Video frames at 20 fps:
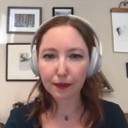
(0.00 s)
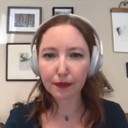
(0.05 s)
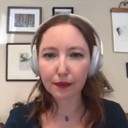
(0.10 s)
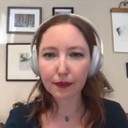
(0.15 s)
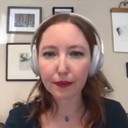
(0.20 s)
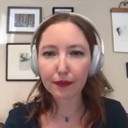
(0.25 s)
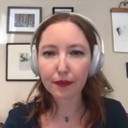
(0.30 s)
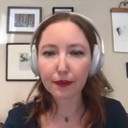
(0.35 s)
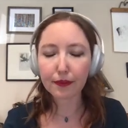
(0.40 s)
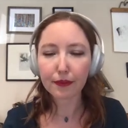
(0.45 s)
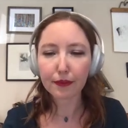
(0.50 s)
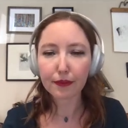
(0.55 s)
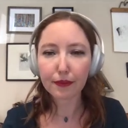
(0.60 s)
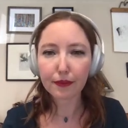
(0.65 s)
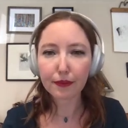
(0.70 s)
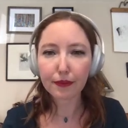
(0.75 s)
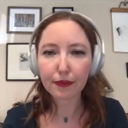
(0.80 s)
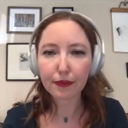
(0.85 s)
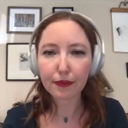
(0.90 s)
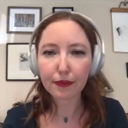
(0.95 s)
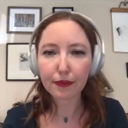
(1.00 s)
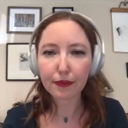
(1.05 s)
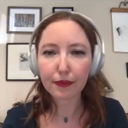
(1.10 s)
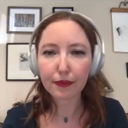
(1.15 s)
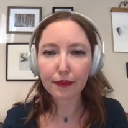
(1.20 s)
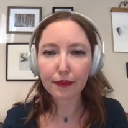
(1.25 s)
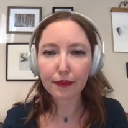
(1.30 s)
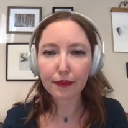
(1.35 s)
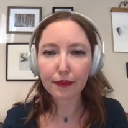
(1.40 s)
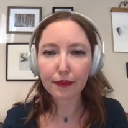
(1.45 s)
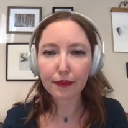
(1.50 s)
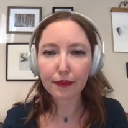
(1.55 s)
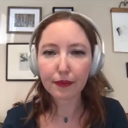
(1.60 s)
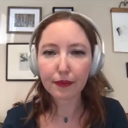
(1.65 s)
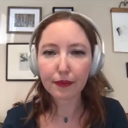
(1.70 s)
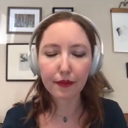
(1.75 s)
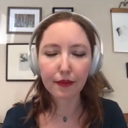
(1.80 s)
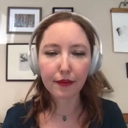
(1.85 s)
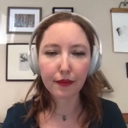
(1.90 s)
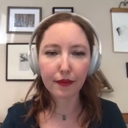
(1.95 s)

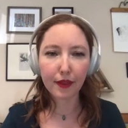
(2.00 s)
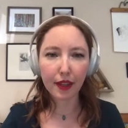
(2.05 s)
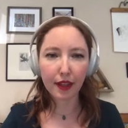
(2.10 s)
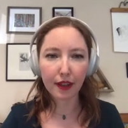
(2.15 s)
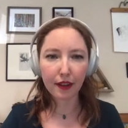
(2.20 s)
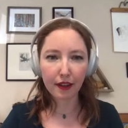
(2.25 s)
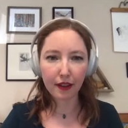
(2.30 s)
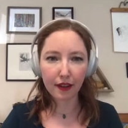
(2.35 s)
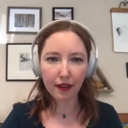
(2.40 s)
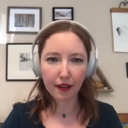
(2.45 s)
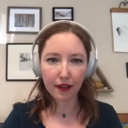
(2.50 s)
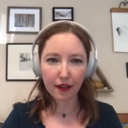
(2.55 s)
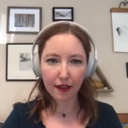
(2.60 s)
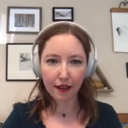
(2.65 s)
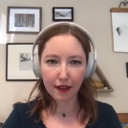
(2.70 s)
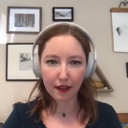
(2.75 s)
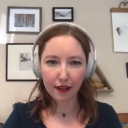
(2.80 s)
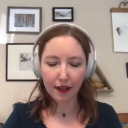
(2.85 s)
Nothing is said.